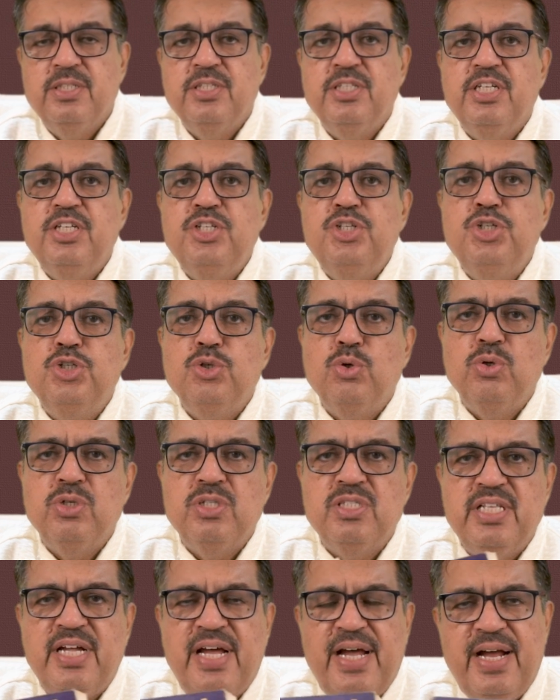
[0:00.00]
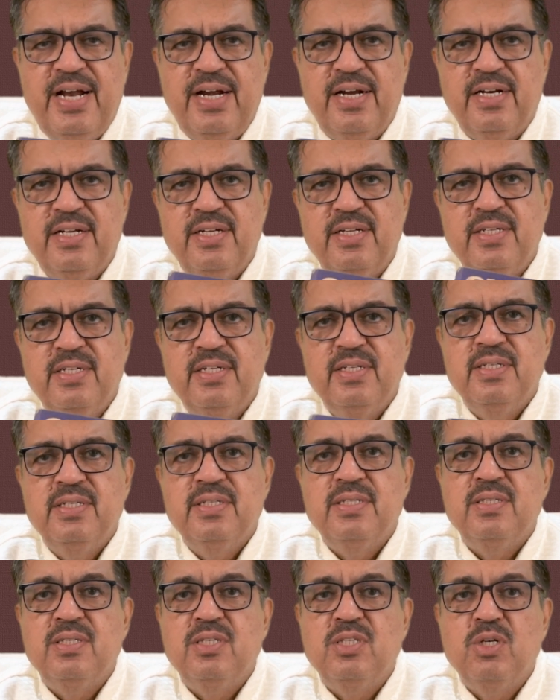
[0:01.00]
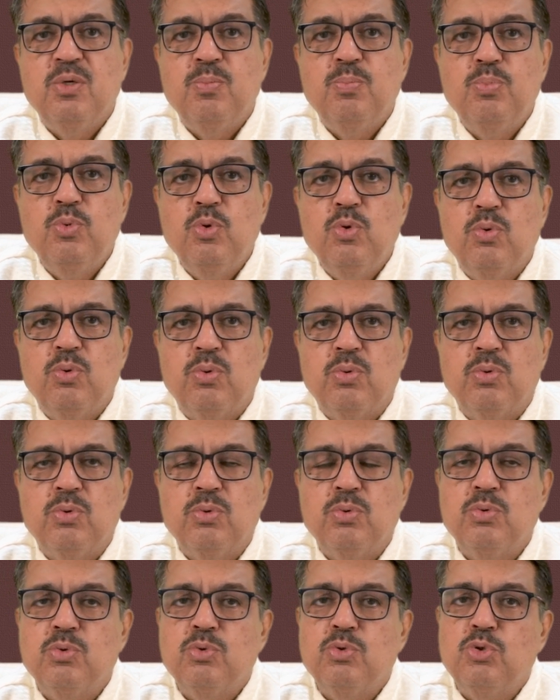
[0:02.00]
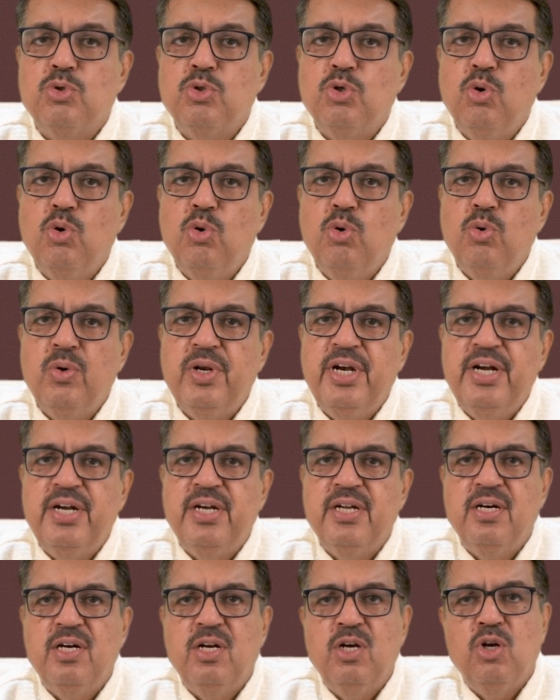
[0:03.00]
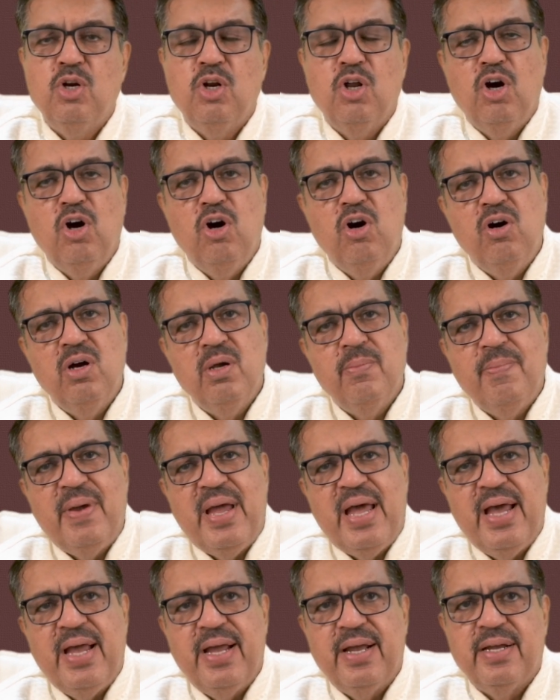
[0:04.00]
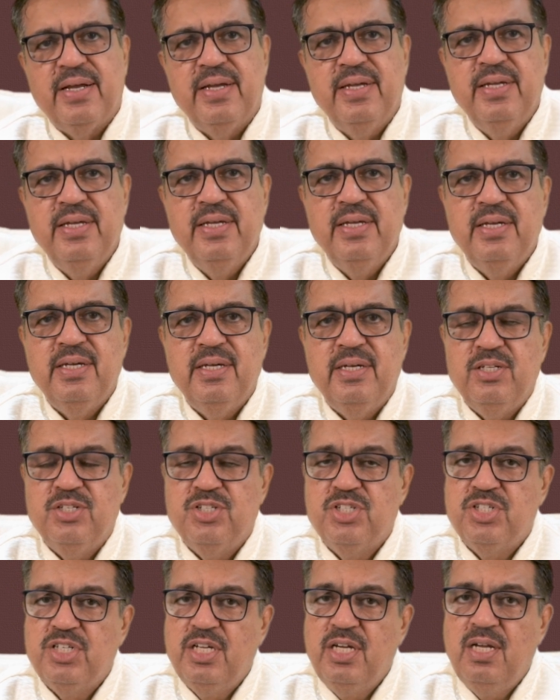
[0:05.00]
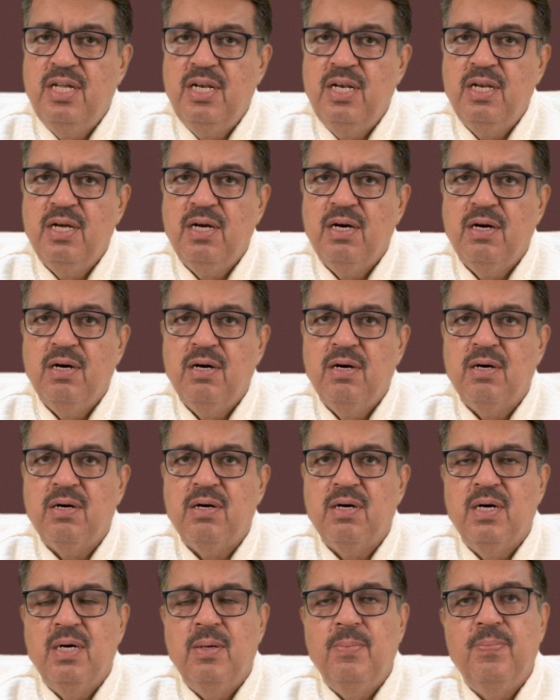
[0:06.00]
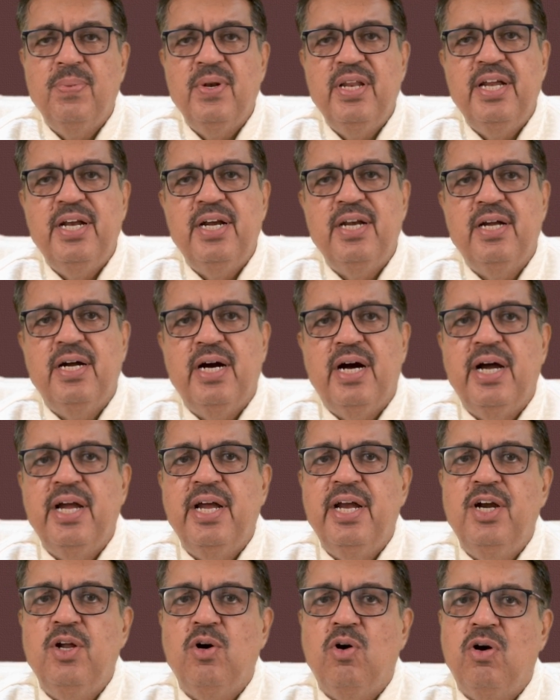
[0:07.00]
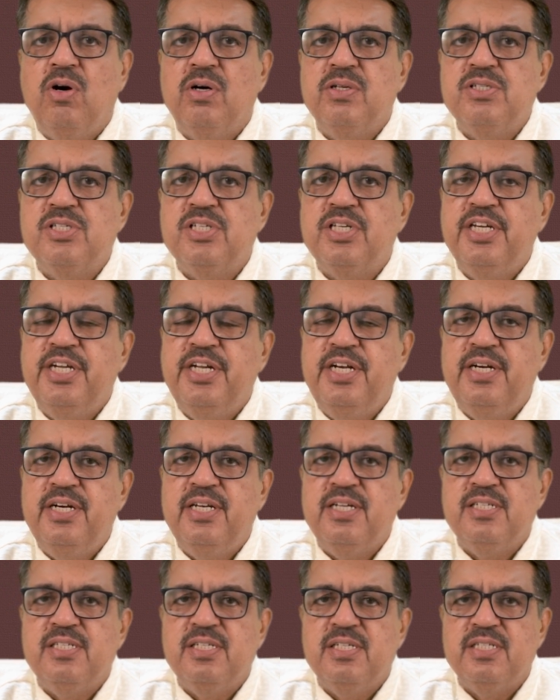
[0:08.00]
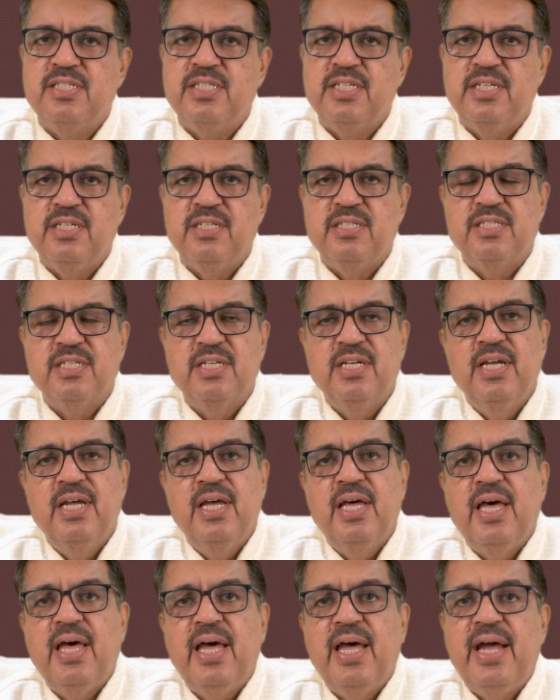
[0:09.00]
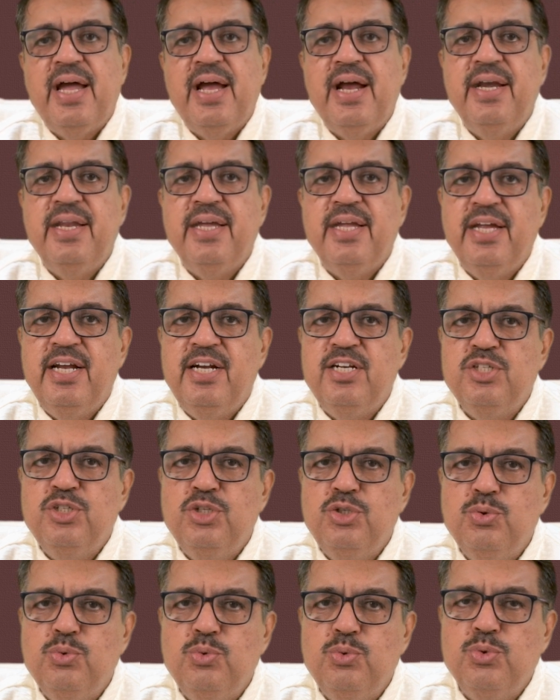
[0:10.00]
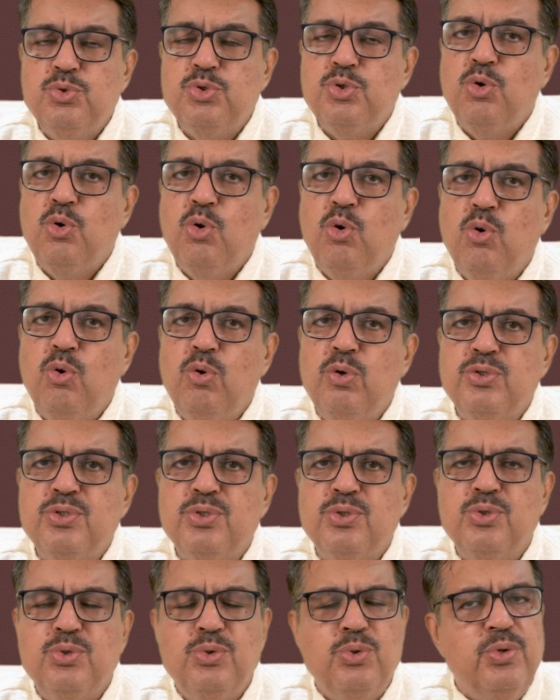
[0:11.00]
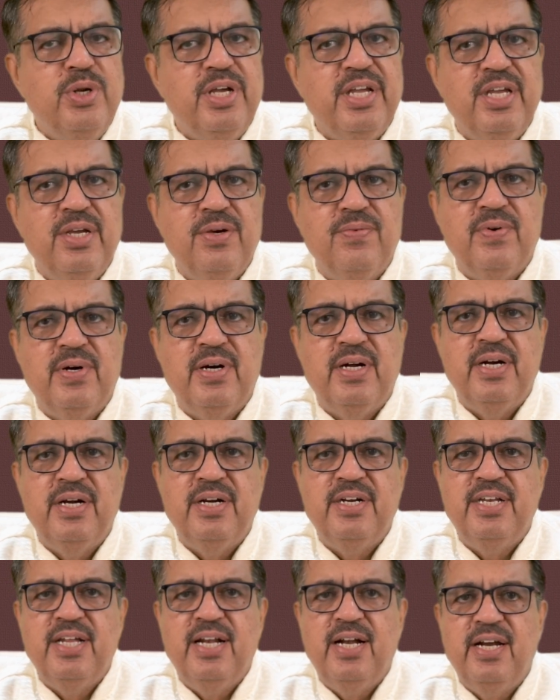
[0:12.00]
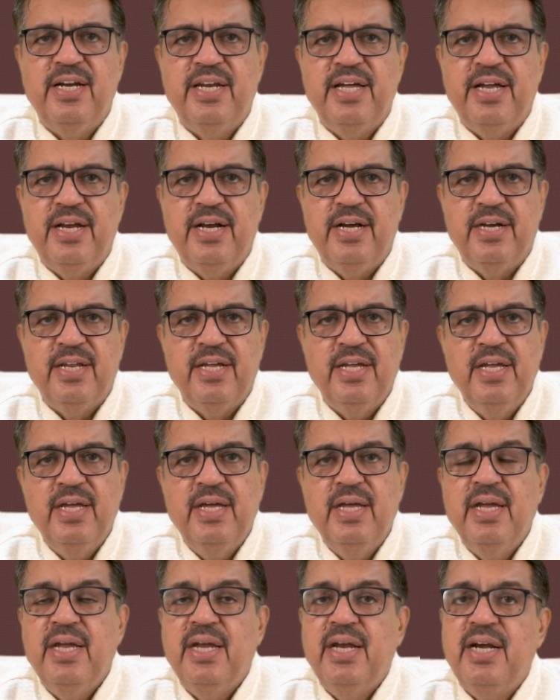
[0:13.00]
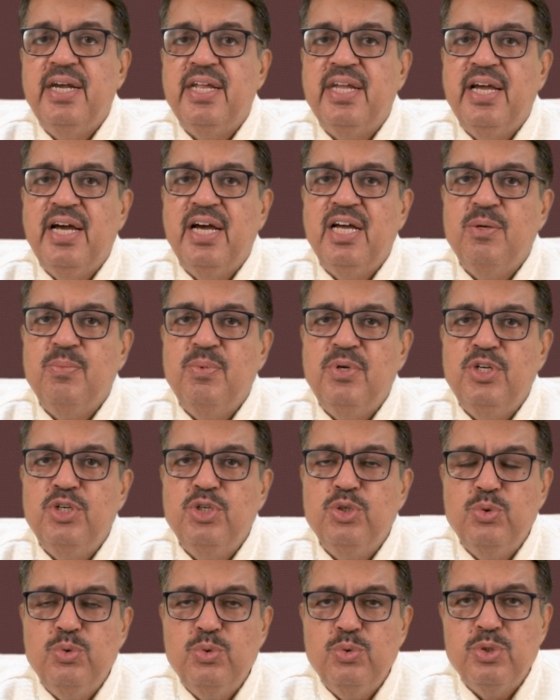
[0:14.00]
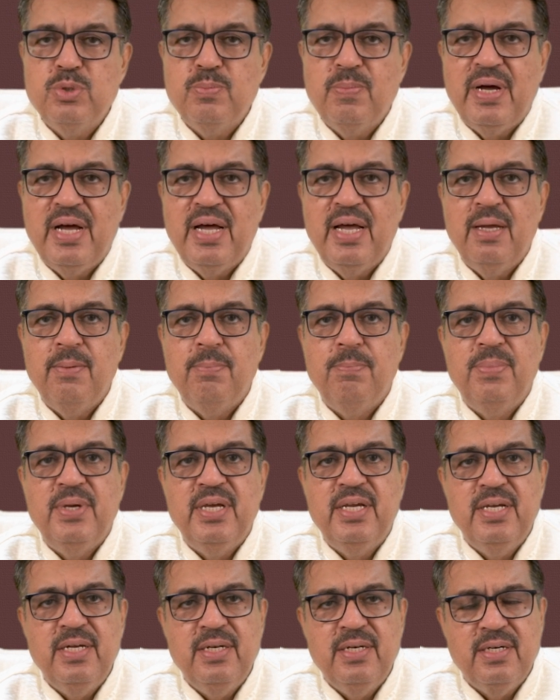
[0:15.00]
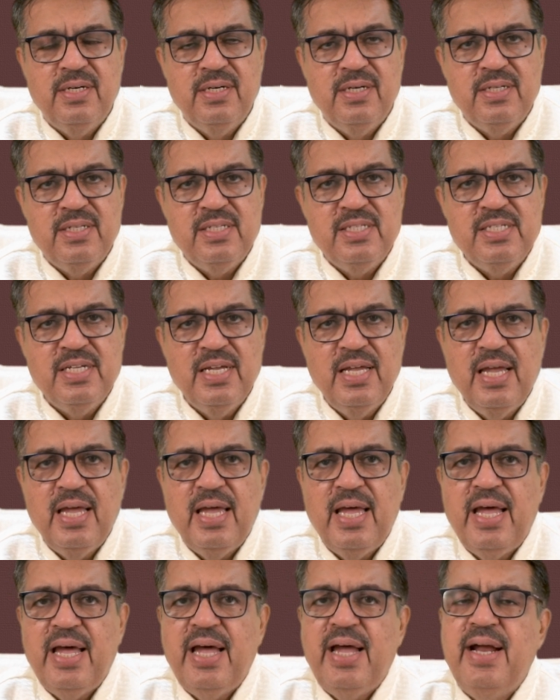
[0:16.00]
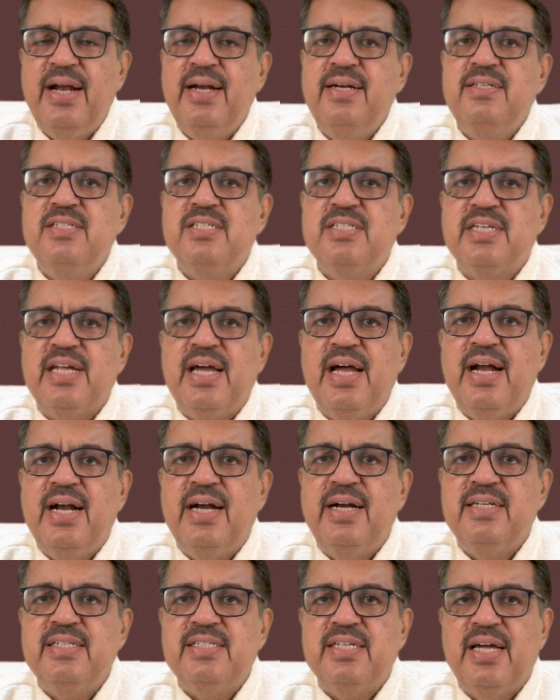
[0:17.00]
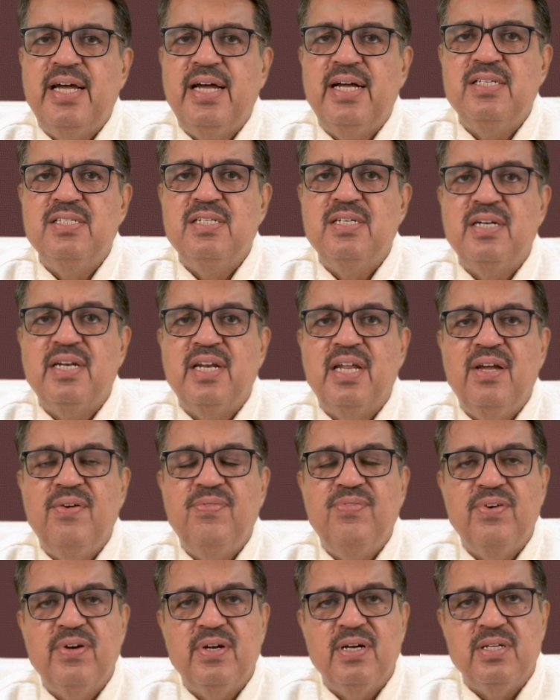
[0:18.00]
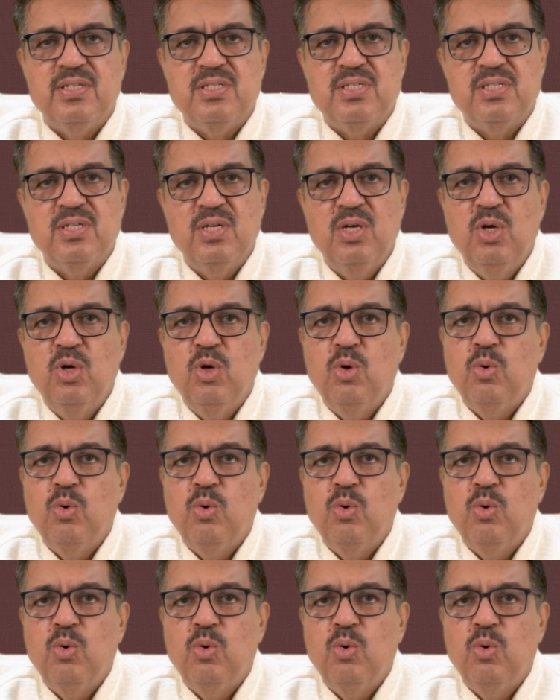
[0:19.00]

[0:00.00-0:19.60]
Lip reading: This shows that the book, though written long back, is still a complete guide on skin diseases and its use holds good even till date. It can be used by beginners and stands as a reference